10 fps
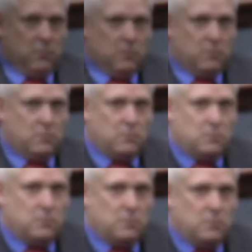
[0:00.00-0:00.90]

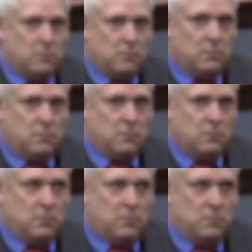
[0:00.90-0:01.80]

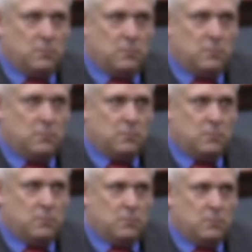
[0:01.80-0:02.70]

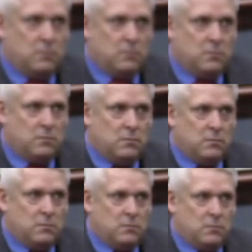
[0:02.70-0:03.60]

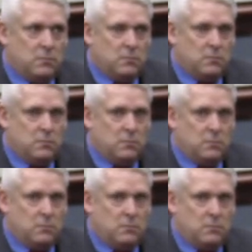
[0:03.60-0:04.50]

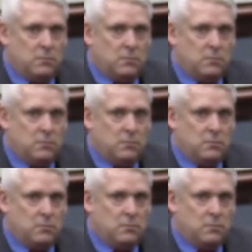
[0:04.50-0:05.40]

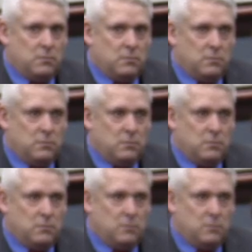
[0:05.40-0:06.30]

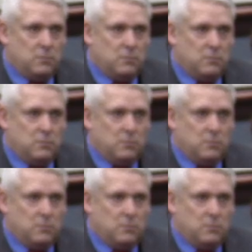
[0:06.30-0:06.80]
[no speech]